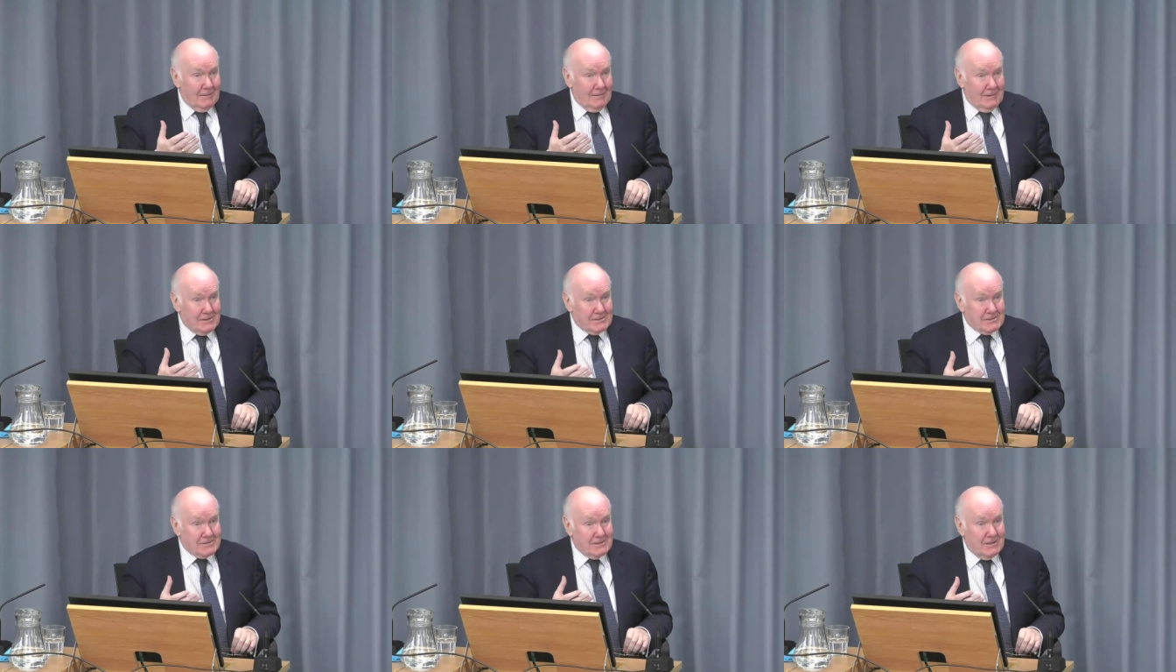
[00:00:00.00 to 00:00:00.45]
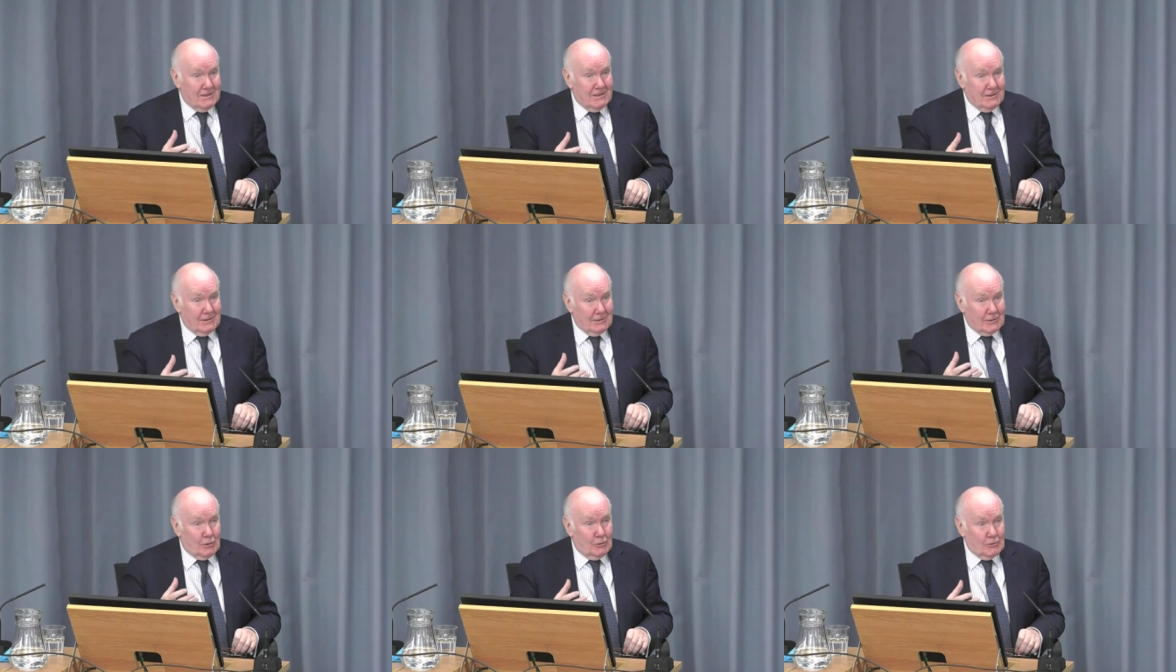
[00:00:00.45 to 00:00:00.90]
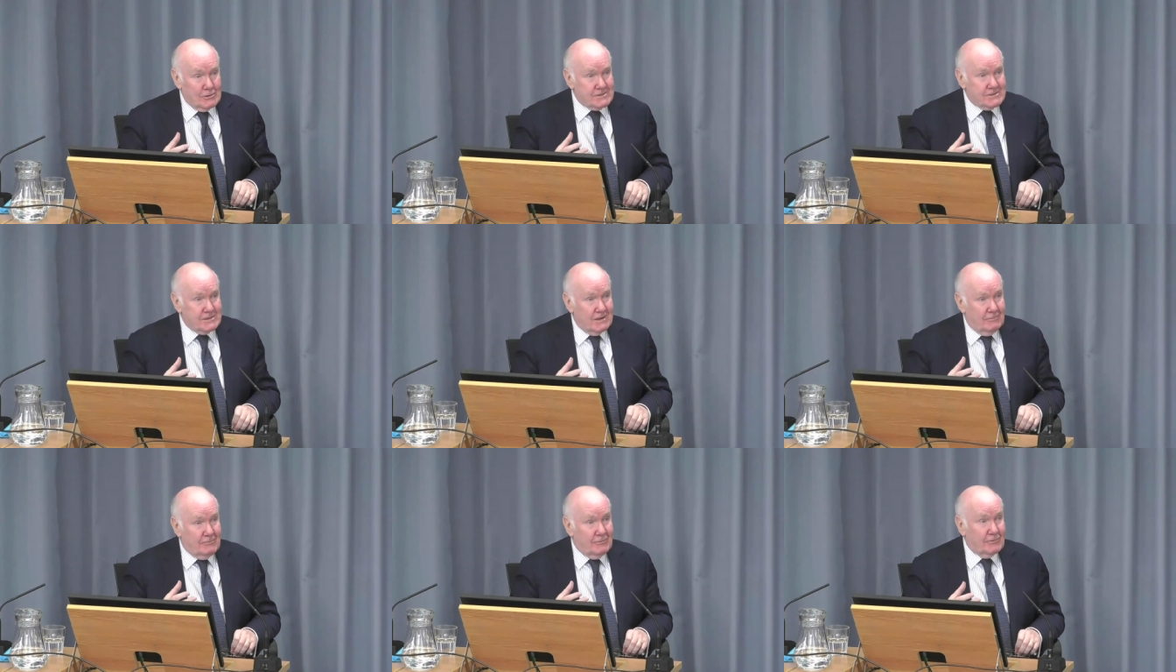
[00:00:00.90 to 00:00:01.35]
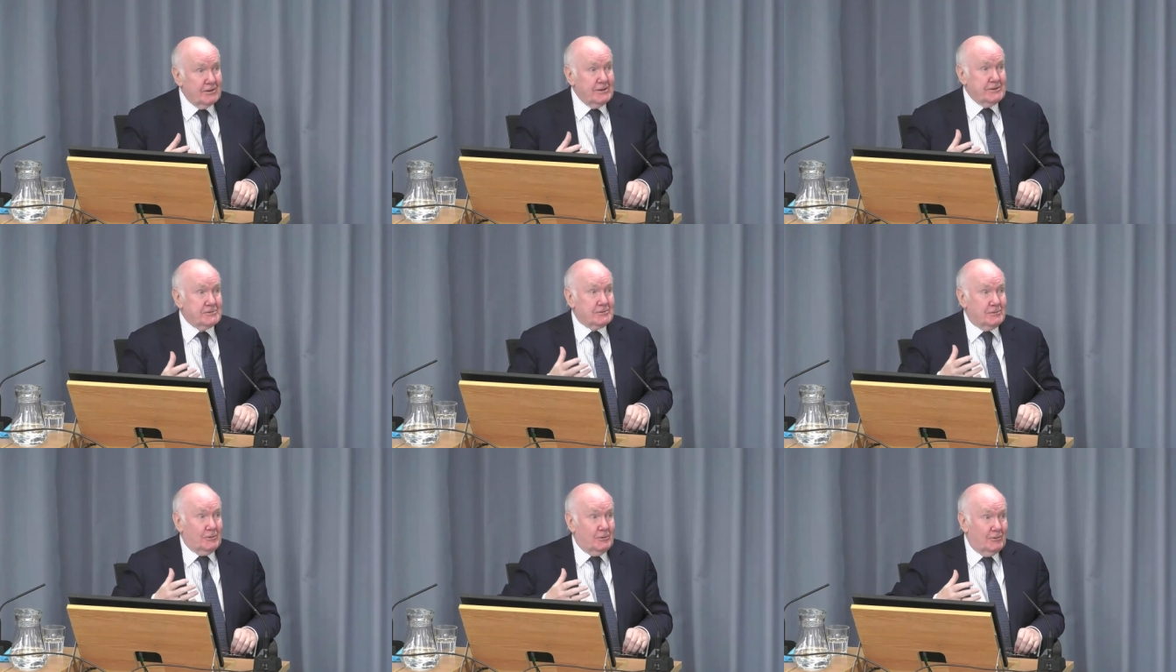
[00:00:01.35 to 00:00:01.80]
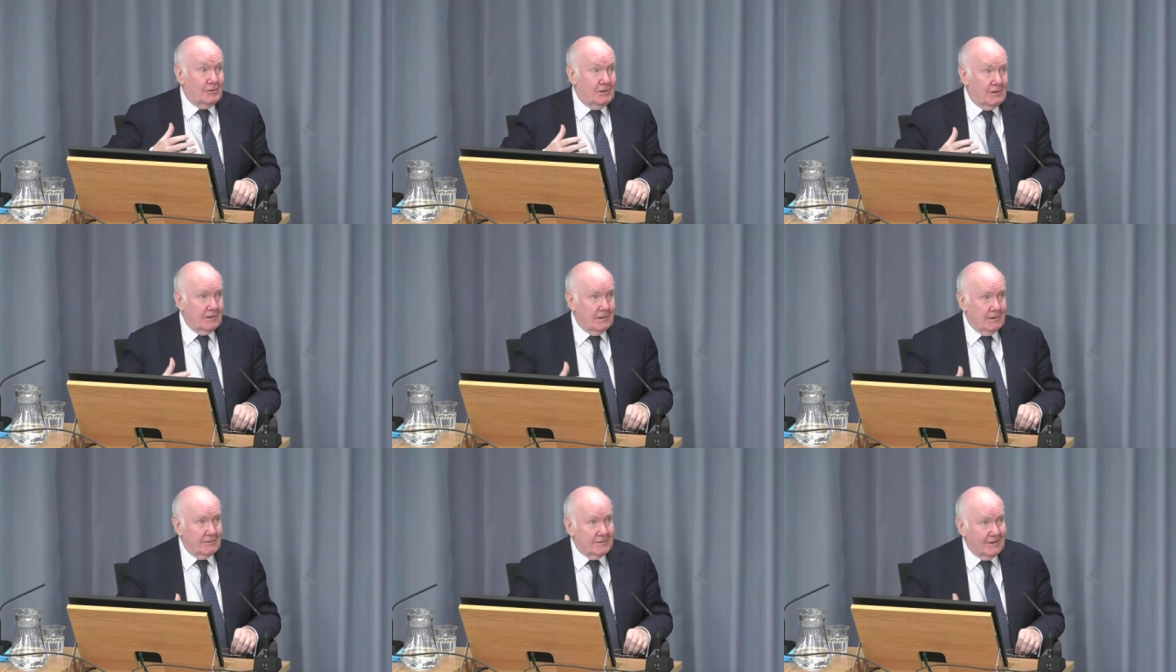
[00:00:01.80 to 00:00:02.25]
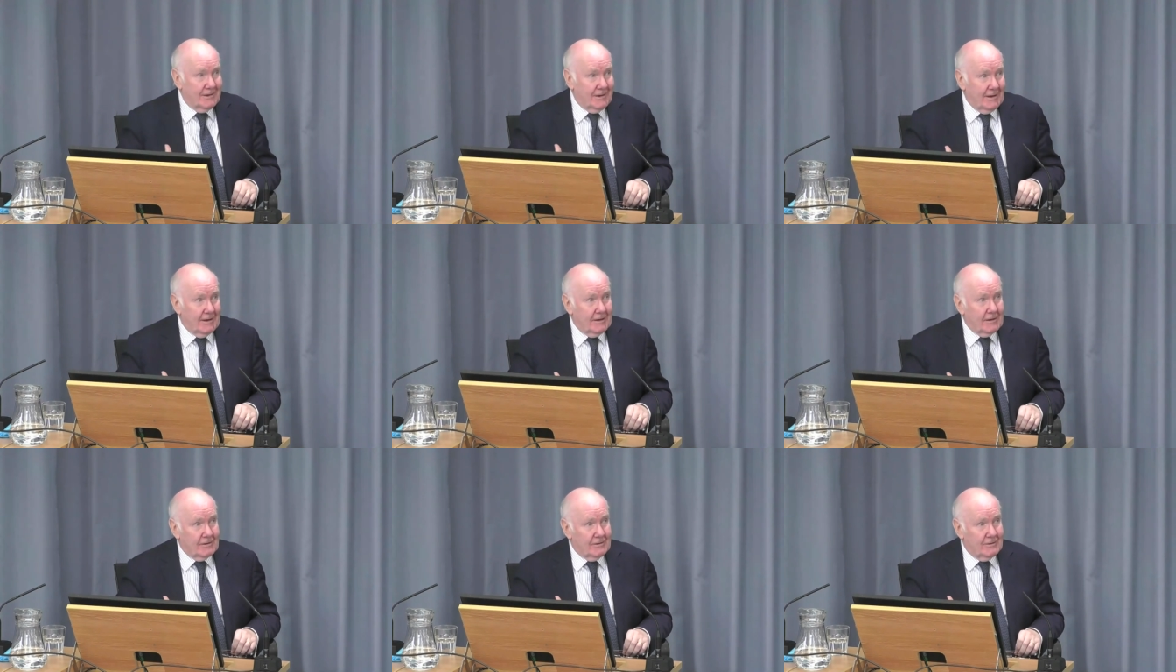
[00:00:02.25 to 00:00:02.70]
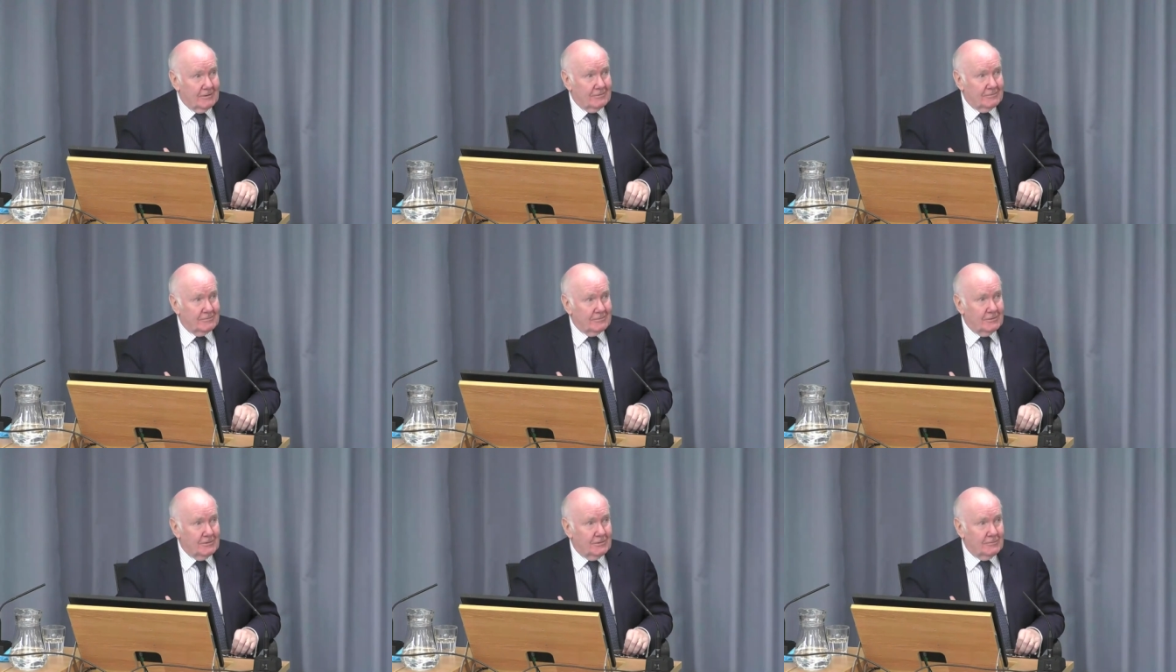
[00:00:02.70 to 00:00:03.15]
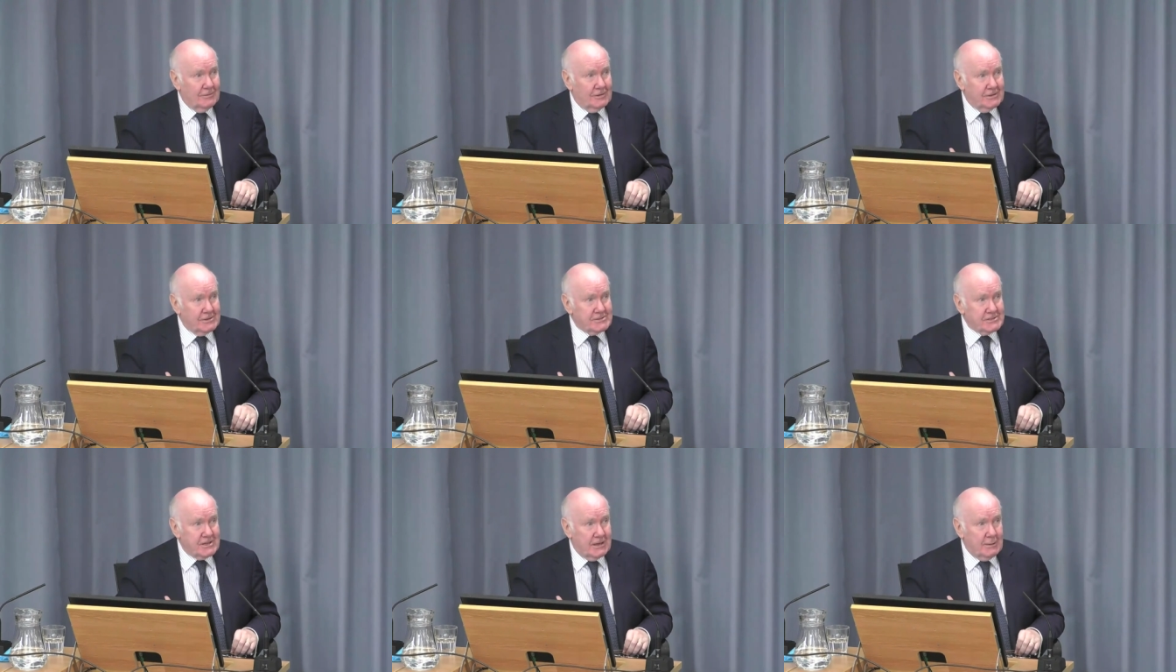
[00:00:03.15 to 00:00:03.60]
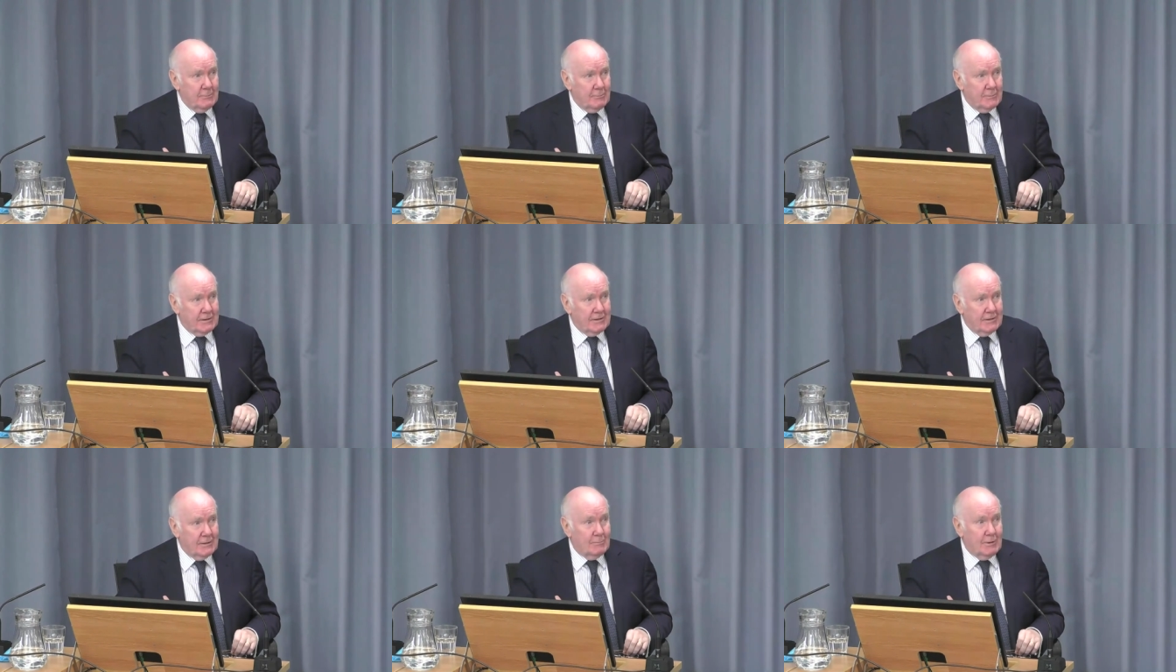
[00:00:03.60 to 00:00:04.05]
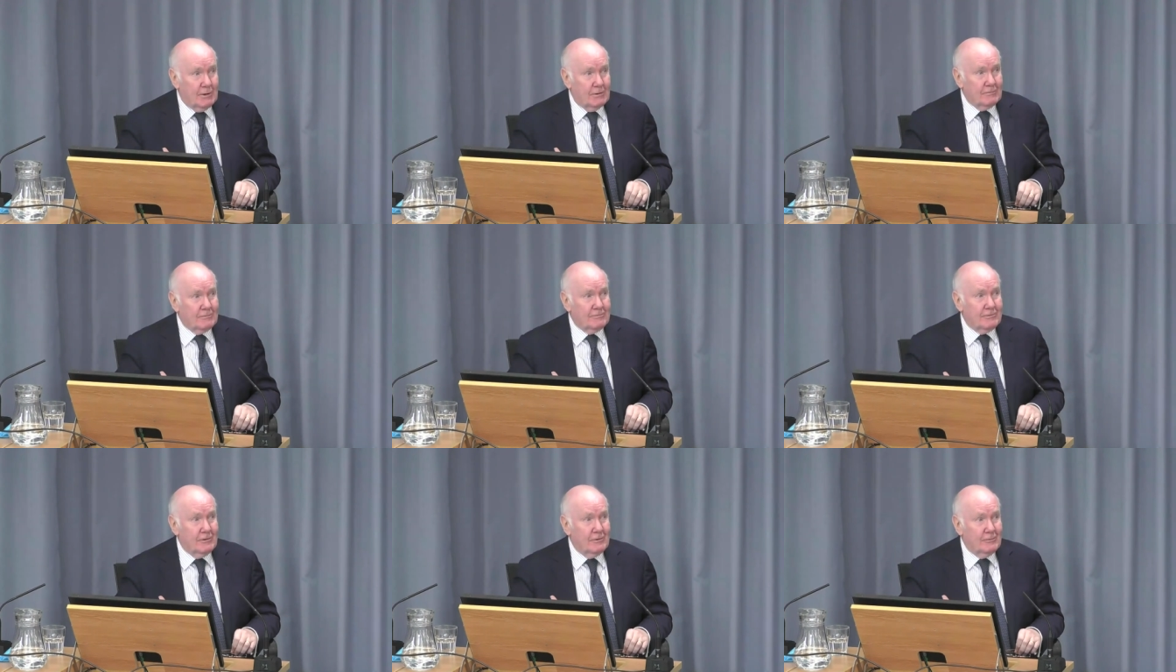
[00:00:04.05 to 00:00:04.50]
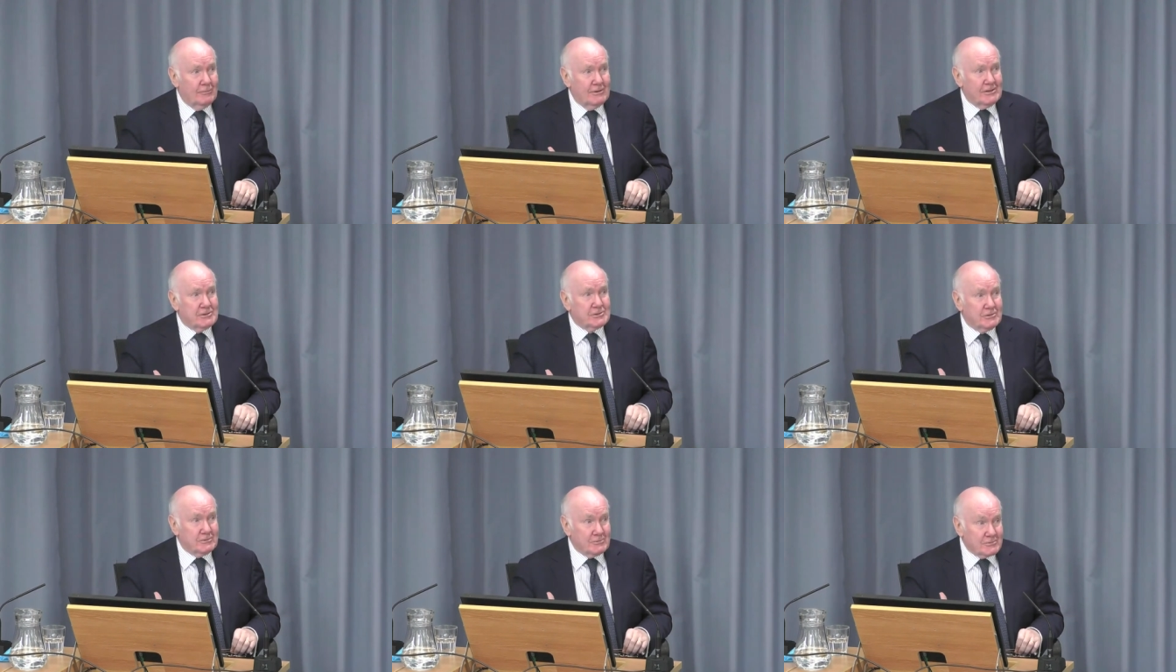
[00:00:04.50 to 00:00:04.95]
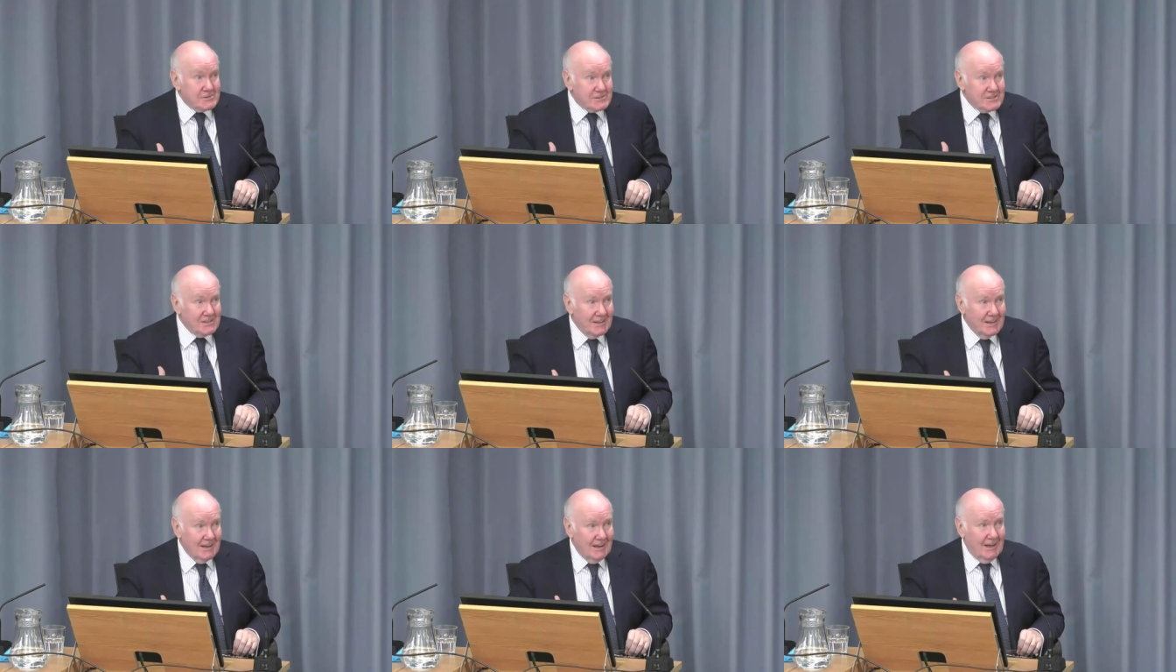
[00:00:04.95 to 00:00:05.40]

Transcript: this caused a frisson, I think, of, of excitement among officials.